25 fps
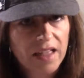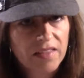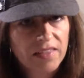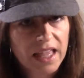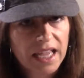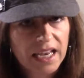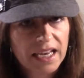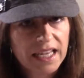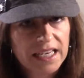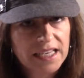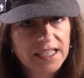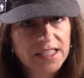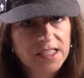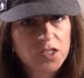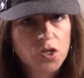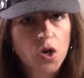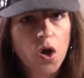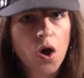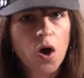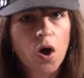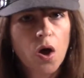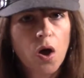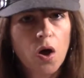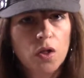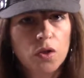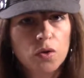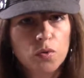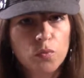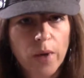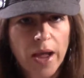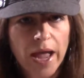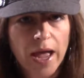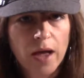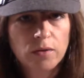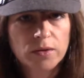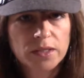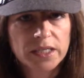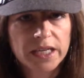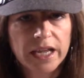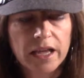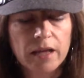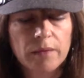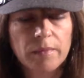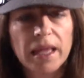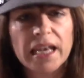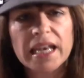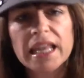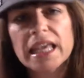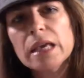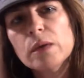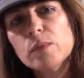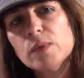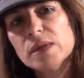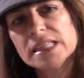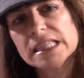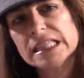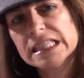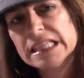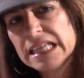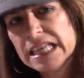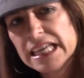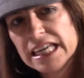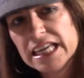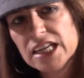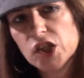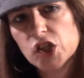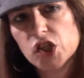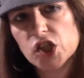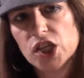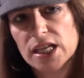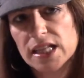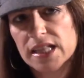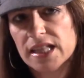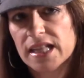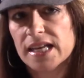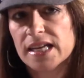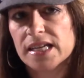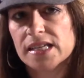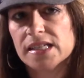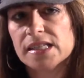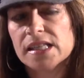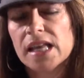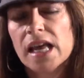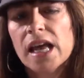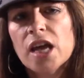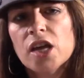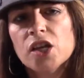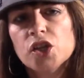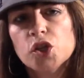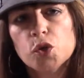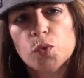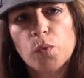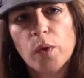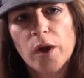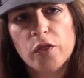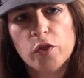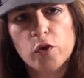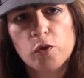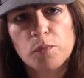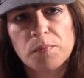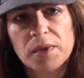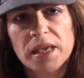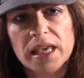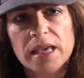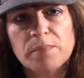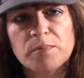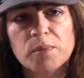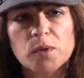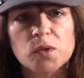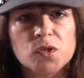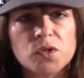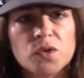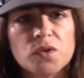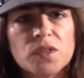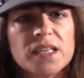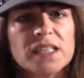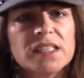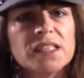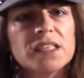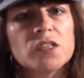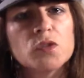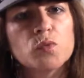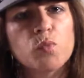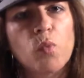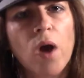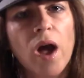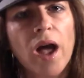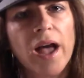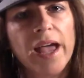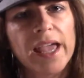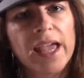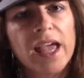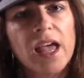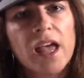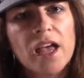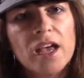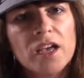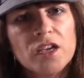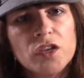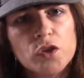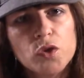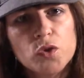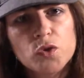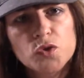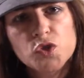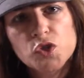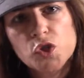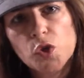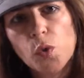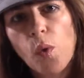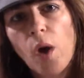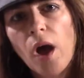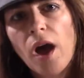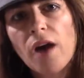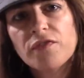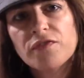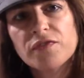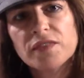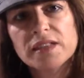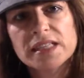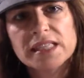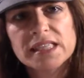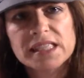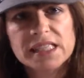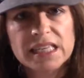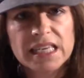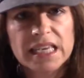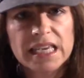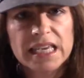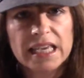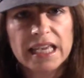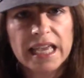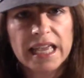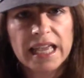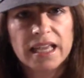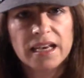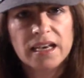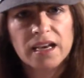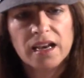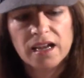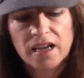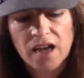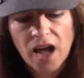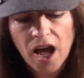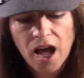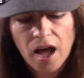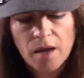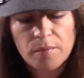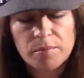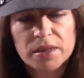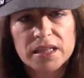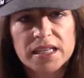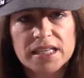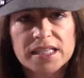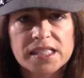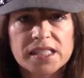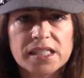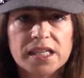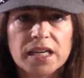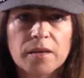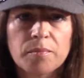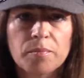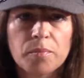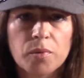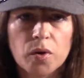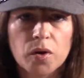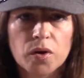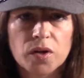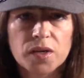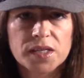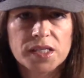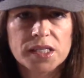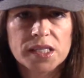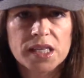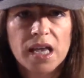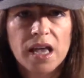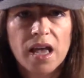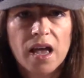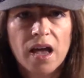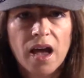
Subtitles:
that he saw all around him. And he was teaching this to other people. So this is why you'll so often see in Kabbalistic books,